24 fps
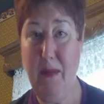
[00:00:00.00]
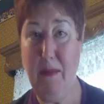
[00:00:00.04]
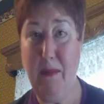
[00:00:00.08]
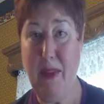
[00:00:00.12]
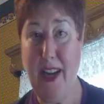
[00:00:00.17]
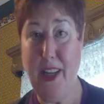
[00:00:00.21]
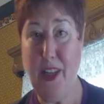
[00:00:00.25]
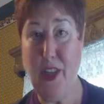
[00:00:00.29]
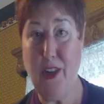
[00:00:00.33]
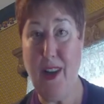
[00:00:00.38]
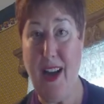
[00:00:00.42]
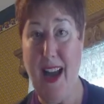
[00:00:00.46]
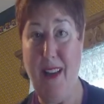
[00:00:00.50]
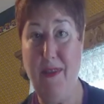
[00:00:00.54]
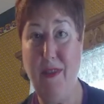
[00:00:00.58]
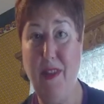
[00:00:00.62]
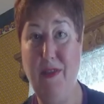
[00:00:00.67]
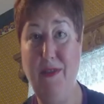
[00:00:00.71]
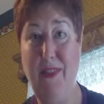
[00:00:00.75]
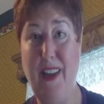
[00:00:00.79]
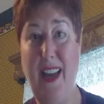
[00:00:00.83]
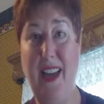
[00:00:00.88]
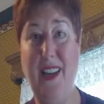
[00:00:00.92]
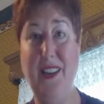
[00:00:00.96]
in my
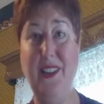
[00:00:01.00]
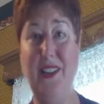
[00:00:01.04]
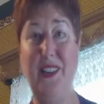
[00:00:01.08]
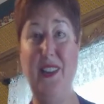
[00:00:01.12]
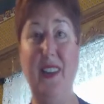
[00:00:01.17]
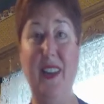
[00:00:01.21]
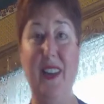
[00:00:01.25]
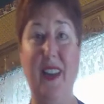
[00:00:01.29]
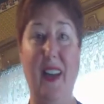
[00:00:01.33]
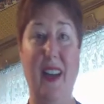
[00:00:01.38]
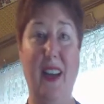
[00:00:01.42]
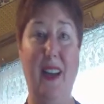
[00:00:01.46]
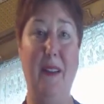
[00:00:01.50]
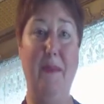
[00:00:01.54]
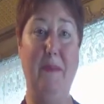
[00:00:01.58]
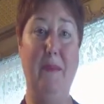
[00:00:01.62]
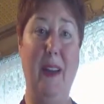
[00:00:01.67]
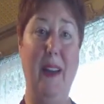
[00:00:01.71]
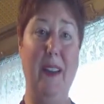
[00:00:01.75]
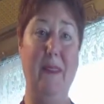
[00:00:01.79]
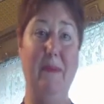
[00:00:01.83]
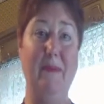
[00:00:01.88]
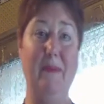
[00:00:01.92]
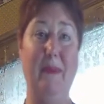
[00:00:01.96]
travel vest,
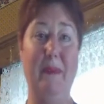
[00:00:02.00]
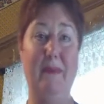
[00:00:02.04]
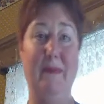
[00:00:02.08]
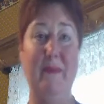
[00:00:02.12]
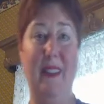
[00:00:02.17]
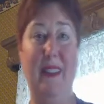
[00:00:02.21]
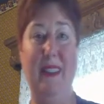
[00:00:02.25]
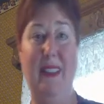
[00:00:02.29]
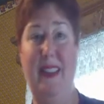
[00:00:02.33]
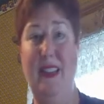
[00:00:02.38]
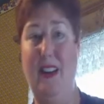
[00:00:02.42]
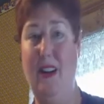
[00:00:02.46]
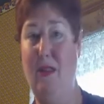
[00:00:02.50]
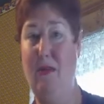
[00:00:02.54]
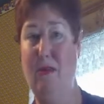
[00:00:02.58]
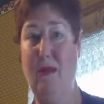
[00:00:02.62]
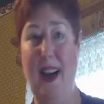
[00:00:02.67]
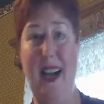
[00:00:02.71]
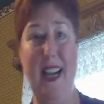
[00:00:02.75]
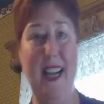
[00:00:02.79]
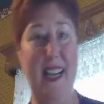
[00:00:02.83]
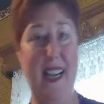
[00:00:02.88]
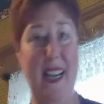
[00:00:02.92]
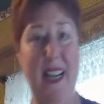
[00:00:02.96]

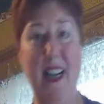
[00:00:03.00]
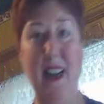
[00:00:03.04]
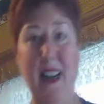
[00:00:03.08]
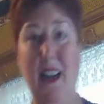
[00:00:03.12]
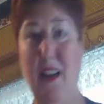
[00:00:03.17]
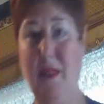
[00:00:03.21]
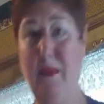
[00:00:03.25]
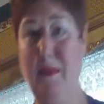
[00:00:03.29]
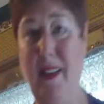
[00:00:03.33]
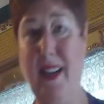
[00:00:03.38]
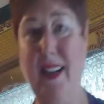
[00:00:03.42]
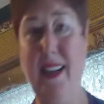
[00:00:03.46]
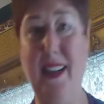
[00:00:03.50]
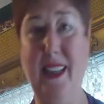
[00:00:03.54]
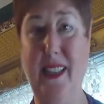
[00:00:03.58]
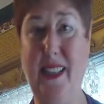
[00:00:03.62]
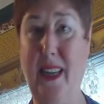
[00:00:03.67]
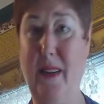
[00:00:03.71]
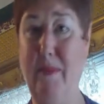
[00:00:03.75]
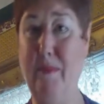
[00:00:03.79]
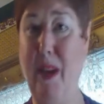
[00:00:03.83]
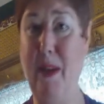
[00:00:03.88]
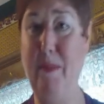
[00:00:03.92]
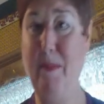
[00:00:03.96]
right here, like I
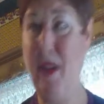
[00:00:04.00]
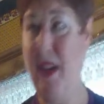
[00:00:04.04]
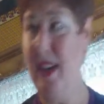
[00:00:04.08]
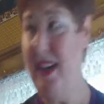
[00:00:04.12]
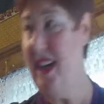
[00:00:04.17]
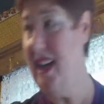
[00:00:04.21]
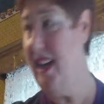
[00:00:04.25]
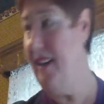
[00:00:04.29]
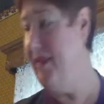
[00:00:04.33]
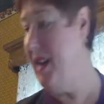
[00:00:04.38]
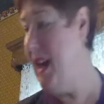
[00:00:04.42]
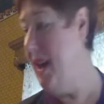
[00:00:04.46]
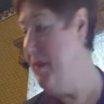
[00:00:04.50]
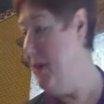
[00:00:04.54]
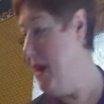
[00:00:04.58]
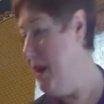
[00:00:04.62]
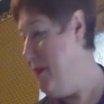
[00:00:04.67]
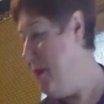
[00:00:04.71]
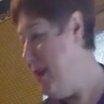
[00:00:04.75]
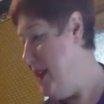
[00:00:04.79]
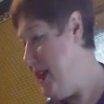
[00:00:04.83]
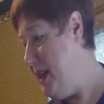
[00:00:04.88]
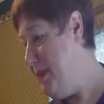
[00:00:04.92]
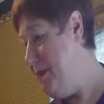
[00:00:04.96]
said, my money, I've got my
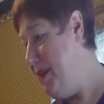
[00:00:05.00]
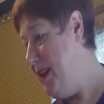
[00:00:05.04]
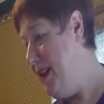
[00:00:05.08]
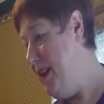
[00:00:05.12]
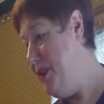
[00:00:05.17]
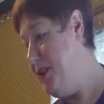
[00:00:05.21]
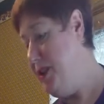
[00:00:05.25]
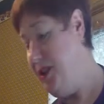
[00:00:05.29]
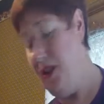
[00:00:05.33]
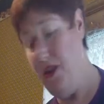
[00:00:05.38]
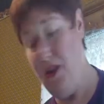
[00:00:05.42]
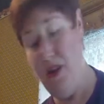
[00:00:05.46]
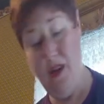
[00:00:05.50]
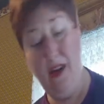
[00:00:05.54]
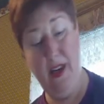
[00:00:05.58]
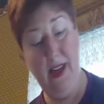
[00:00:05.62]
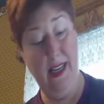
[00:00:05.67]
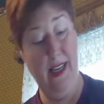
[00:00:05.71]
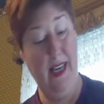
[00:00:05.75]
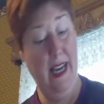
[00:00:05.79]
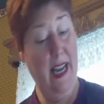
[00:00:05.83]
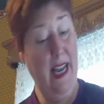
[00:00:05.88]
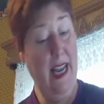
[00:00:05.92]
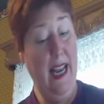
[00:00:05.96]
money belt
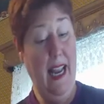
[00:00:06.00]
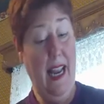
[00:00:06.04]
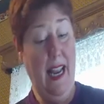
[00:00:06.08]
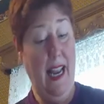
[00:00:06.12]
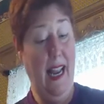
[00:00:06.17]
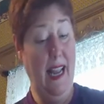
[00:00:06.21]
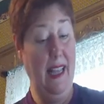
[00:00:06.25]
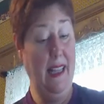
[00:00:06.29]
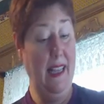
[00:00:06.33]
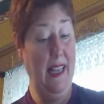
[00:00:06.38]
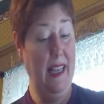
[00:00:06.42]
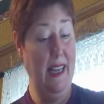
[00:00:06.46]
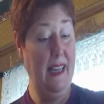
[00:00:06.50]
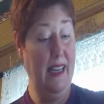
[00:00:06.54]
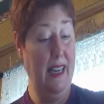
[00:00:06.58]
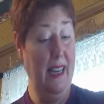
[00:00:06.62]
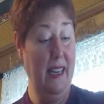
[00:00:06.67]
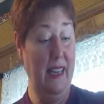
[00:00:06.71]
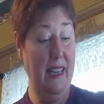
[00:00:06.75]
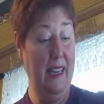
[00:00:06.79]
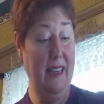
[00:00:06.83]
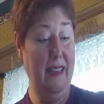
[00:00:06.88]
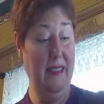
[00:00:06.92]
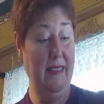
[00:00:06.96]
on. And then
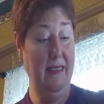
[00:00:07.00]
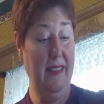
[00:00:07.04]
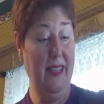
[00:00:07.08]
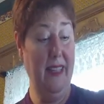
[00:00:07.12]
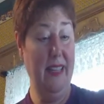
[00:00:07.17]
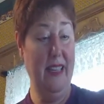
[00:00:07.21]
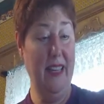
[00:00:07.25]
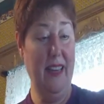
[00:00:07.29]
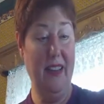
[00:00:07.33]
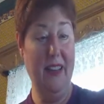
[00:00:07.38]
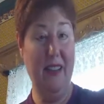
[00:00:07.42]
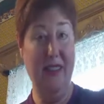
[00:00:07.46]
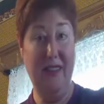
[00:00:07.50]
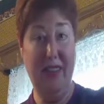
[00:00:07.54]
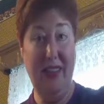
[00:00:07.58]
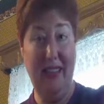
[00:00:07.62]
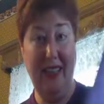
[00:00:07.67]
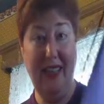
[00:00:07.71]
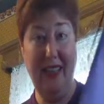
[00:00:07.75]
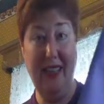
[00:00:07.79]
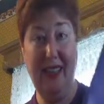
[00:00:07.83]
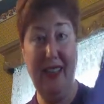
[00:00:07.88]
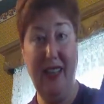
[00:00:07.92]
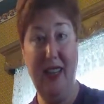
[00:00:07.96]
any other
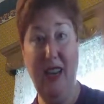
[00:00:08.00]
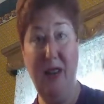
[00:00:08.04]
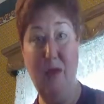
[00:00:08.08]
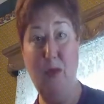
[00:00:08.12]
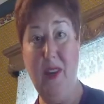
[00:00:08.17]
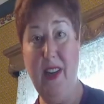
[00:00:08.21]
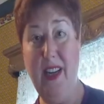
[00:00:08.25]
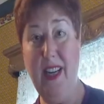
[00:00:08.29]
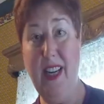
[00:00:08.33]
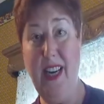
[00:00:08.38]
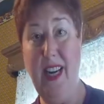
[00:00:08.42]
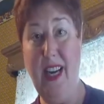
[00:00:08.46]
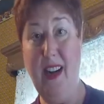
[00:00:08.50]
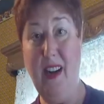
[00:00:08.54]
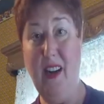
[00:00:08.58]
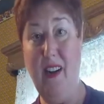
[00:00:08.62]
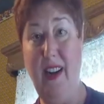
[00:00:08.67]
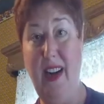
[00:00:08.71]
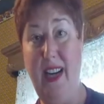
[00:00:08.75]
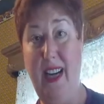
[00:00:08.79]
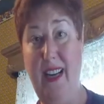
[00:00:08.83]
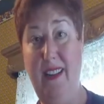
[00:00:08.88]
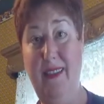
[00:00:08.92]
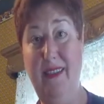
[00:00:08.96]
things that I want to
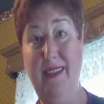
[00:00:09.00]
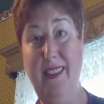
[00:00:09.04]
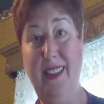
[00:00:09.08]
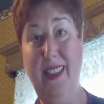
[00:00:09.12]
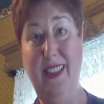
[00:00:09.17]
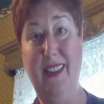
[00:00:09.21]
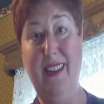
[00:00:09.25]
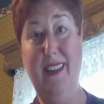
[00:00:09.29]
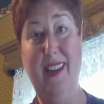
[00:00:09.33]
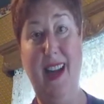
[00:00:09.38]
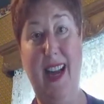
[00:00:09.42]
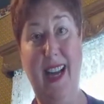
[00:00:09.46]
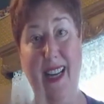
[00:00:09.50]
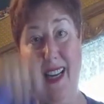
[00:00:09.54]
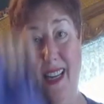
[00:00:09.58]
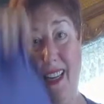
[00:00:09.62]
carry, I